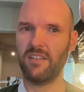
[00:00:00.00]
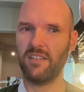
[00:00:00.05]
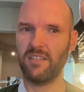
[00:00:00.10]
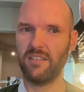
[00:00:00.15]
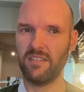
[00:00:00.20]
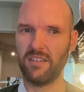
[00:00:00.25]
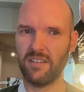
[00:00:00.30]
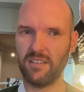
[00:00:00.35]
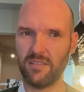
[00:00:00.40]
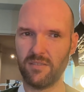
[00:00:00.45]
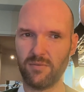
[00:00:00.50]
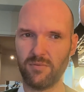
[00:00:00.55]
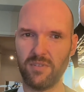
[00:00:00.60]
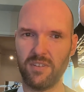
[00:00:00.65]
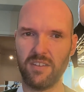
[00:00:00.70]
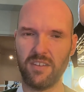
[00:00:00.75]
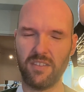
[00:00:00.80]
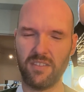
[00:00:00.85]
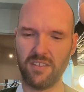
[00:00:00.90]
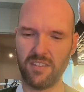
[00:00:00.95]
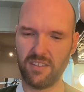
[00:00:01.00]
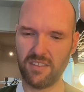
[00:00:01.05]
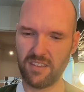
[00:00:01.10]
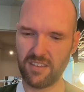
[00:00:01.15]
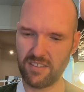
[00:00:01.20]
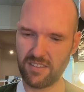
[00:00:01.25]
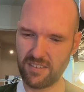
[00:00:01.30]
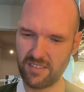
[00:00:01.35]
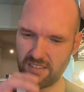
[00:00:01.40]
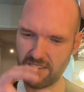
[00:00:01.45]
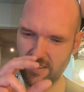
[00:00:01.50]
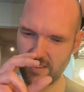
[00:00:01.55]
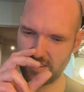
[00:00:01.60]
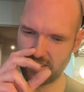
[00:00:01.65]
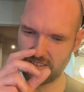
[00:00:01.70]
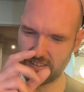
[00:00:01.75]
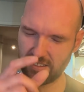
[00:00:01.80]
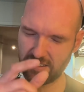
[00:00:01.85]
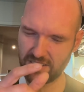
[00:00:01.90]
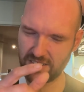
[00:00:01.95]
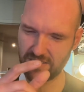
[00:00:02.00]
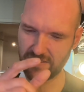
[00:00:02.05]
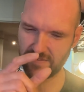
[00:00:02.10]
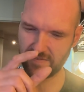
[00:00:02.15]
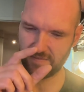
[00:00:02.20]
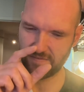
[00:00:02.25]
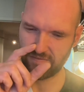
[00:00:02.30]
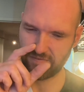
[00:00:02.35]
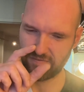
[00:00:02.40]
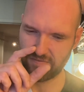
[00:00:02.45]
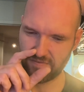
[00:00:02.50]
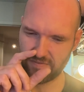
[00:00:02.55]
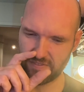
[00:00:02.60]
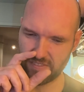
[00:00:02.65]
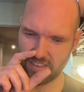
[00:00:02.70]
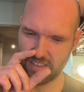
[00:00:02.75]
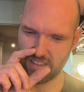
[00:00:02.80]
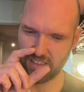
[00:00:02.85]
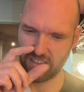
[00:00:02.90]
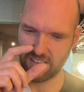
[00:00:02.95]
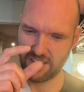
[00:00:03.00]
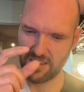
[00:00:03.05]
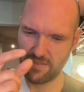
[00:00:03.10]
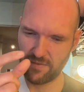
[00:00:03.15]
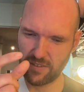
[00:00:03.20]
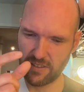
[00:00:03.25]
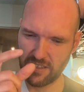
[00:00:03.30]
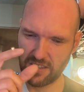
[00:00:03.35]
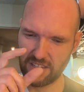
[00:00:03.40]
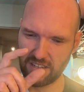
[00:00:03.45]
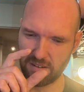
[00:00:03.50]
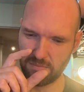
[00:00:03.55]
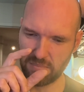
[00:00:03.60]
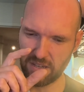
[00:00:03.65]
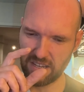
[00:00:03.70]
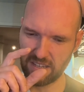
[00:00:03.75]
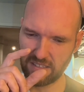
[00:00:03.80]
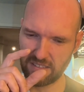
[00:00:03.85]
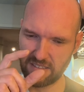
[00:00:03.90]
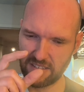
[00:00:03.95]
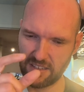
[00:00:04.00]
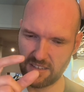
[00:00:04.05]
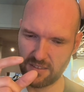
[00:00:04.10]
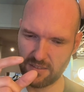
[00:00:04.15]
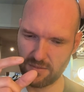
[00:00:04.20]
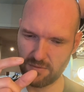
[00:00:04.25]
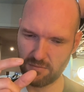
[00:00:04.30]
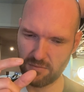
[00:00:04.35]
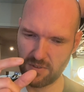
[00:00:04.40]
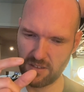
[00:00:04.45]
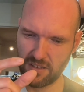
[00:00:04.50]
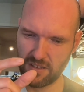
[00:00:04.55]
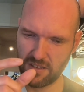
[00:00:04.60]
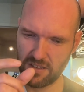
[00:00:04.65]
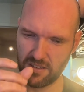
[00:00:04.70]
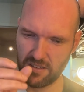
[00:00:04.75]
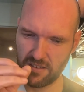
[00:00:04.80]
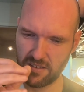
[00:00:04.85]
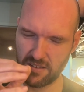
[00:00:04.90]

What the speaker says: Day three, I think that's like, I feel like getting past day three